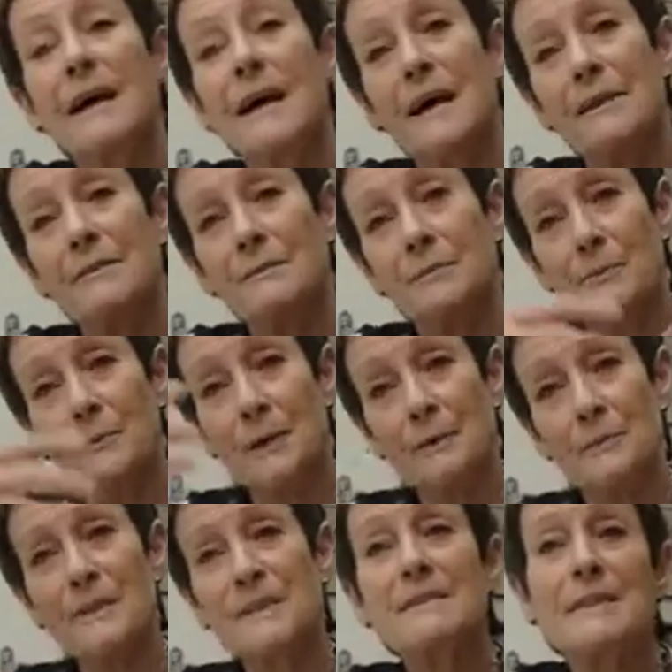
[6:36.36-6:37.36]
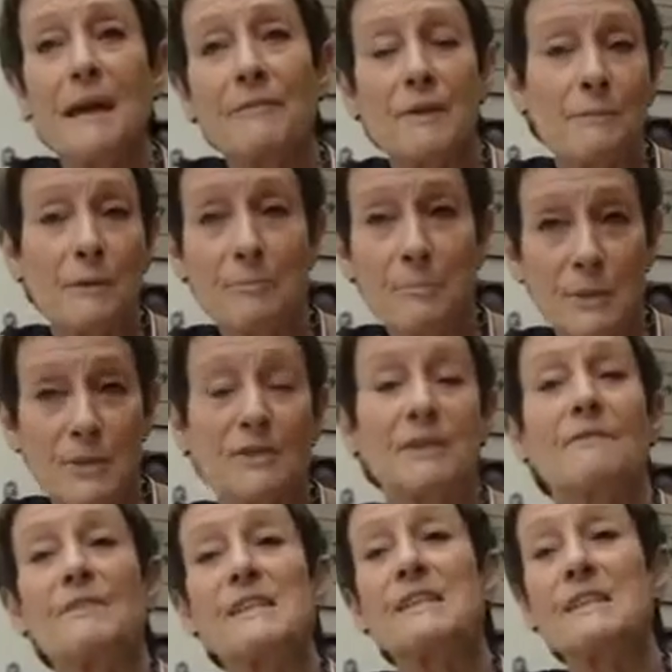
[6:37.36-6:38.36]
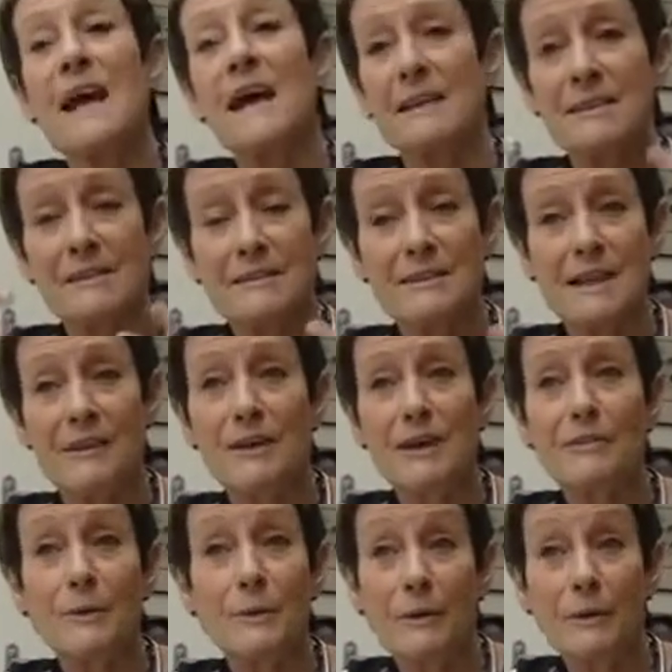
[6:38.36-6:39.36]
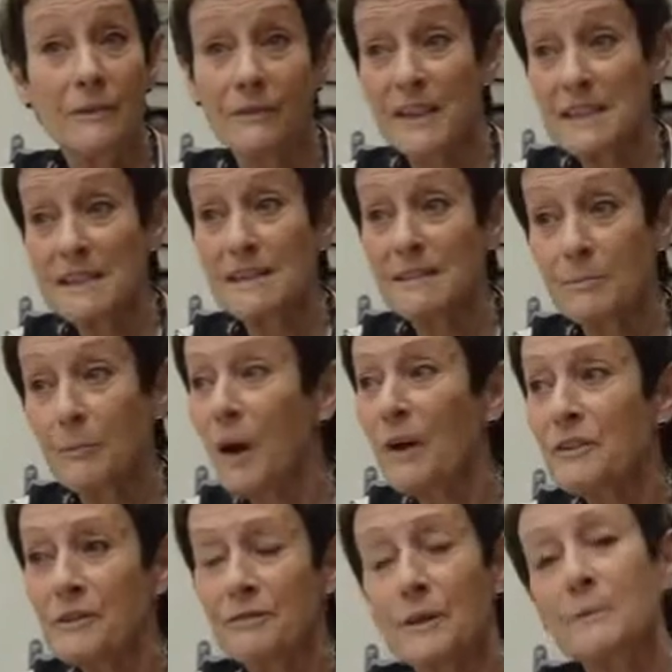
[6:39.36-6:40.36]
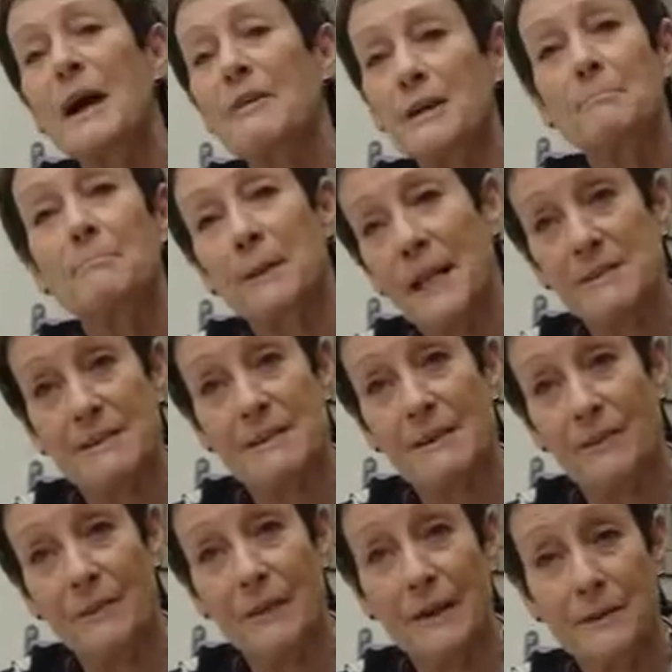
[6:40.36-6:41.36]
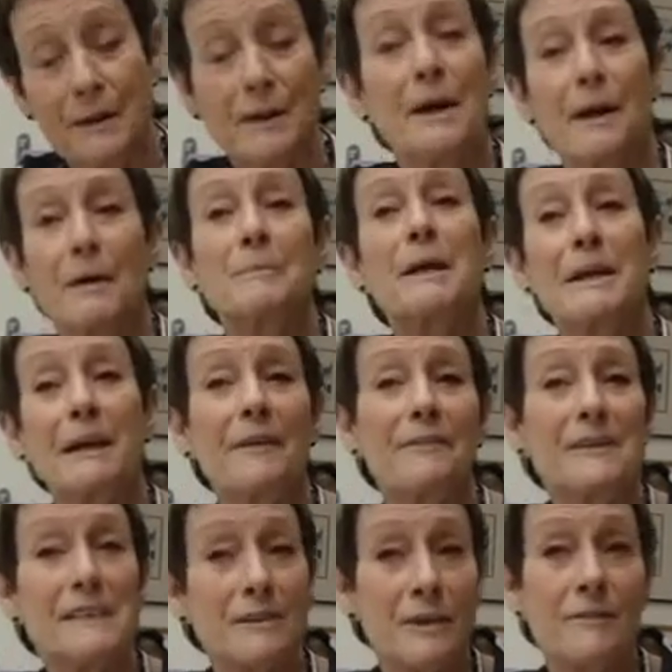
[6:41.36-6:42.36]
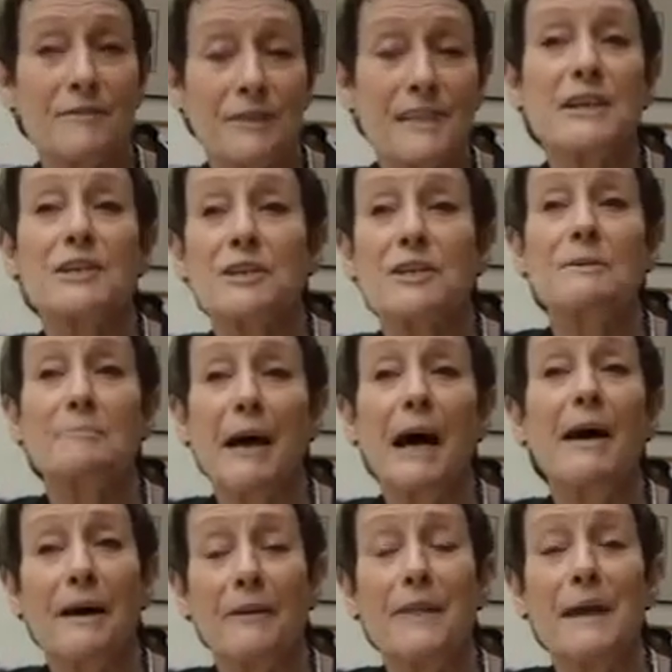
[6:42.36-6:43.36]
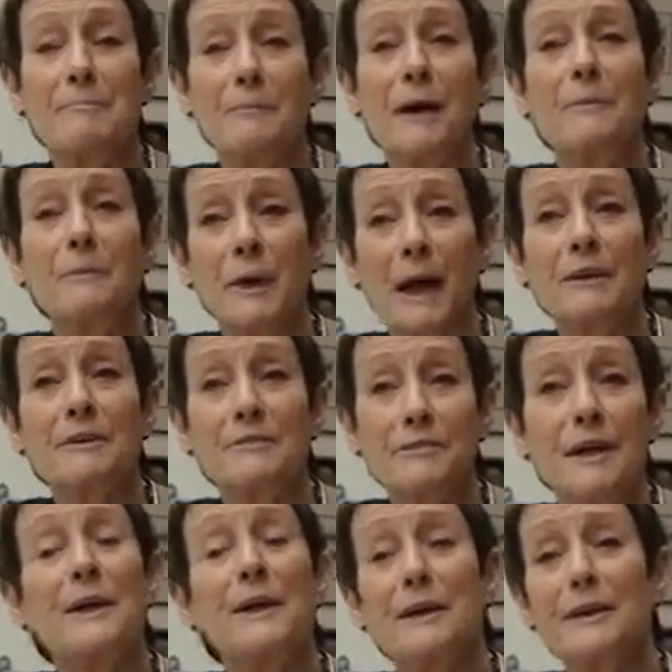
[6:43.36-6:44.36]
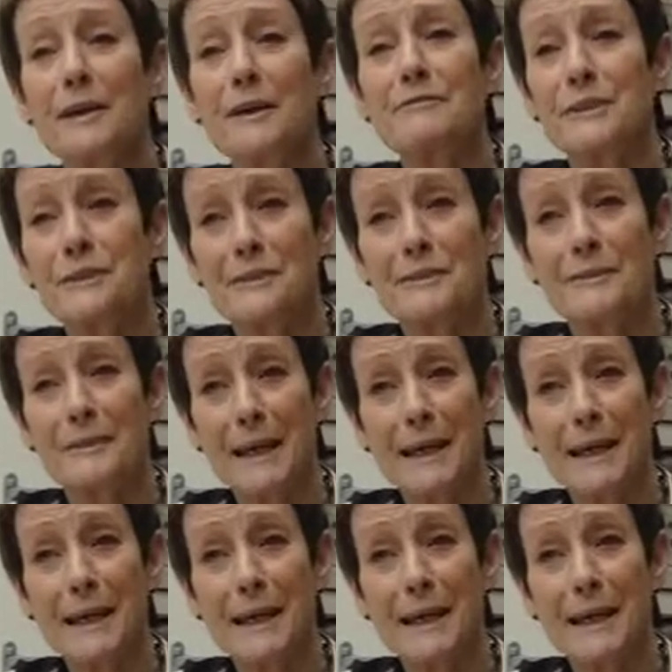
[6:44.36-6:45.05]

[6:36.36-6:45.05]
And it was then that we put it in the set, and Terry thought, oh, this is wonderful, having plastic on there. And we had this conversation about how they might well have kept